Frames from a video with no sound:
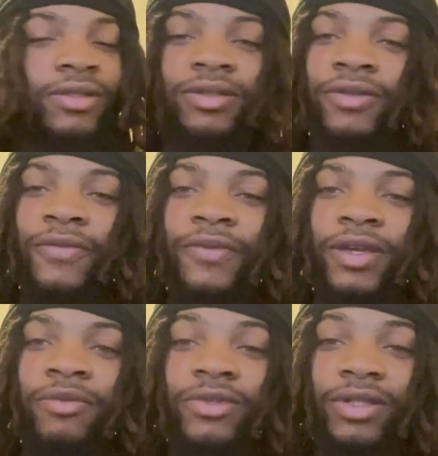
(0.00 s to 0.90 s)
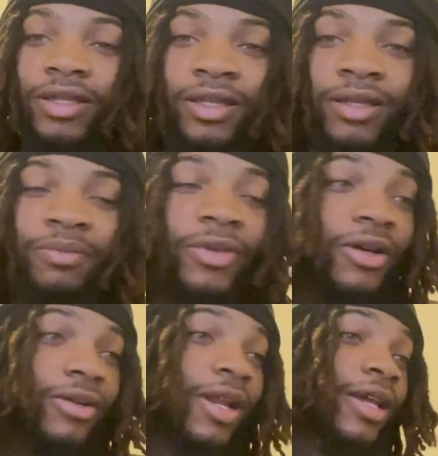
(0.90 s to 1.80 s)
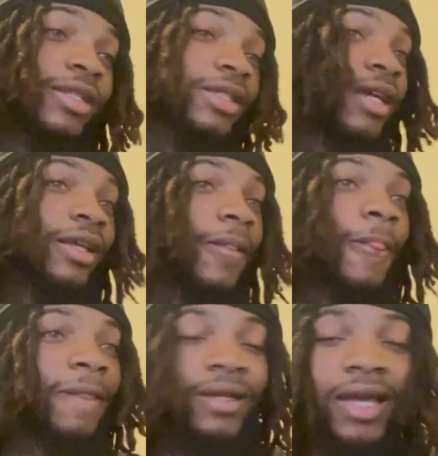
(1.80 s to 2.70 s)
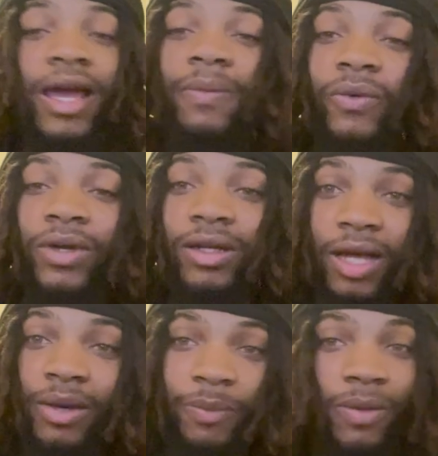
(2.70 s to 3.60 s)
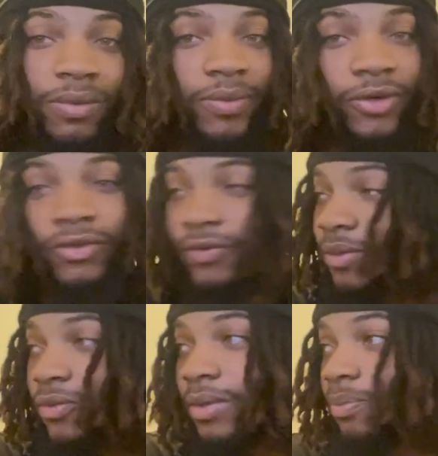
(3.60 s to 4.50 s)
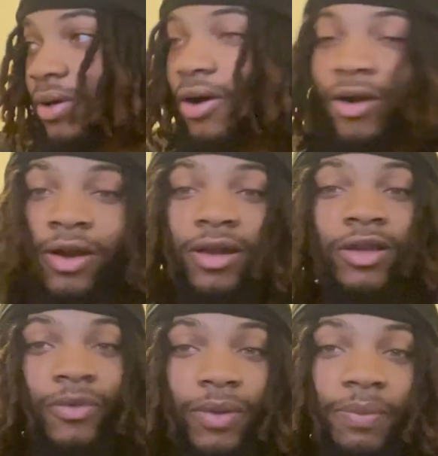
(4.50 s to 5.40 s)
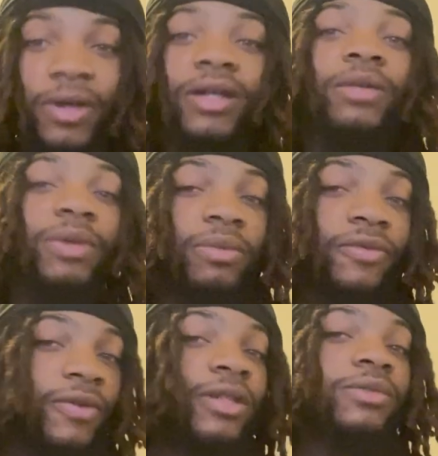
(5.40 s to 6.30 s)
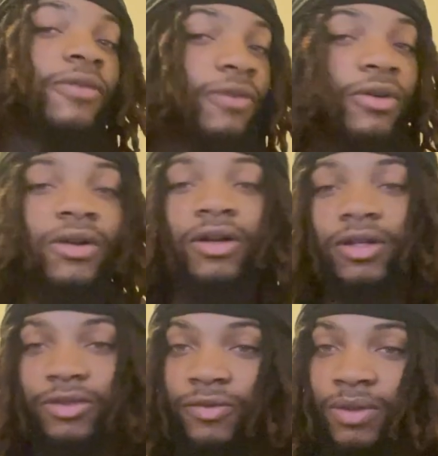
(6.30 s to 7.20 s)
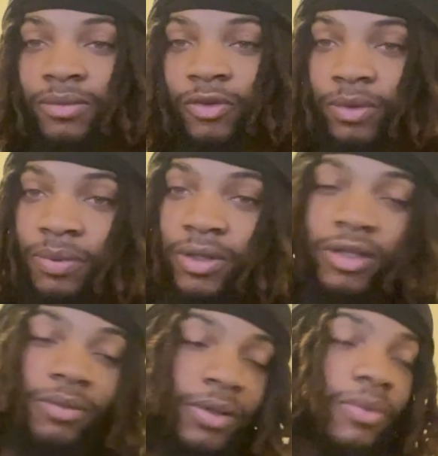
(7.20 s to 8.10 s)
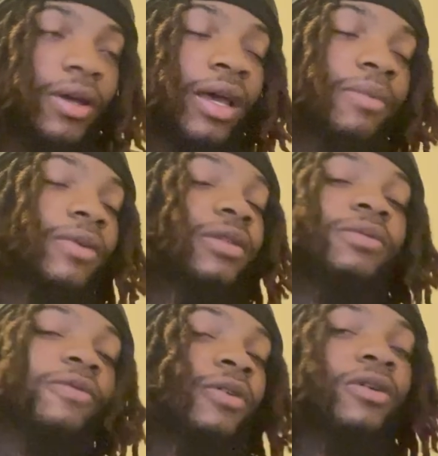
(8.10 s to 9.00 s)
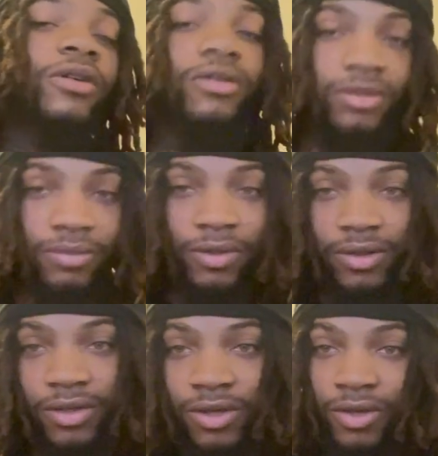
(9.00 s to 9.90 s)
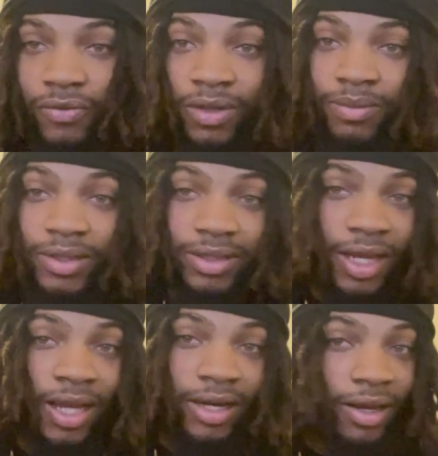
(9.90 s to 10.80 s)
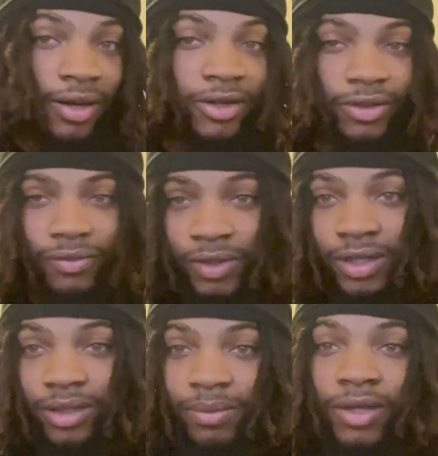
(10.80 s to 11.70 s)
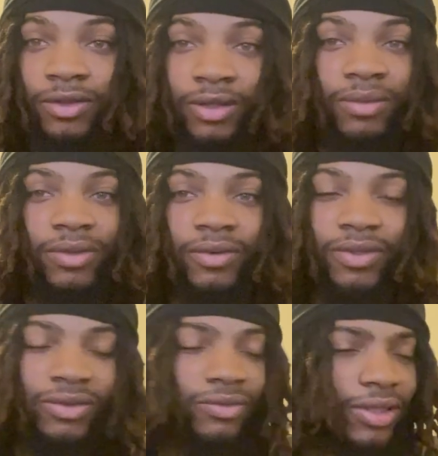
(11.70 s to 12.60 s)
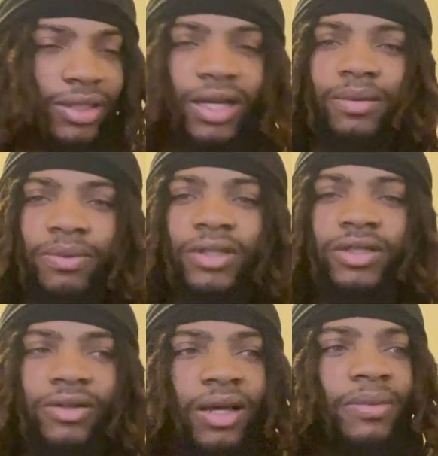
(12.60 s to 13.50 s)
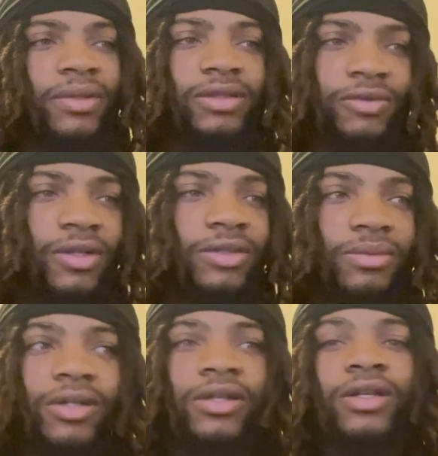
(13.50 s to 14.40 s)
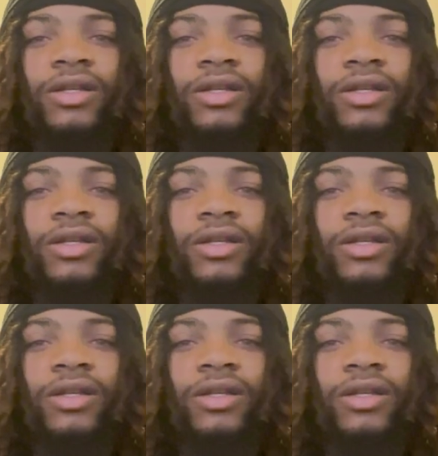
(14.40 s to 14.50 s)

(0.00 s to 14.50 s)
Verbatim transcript: You feel me? And bro, like it's like and that happened with a lot of people, bro. You feel me? We put our we put other people's feelings before ours, you feel me? Or we put other people's happiness before ours, bro. We'll be sad and hurt or worried about them, bro. When you really gotta put your happiness first, bro.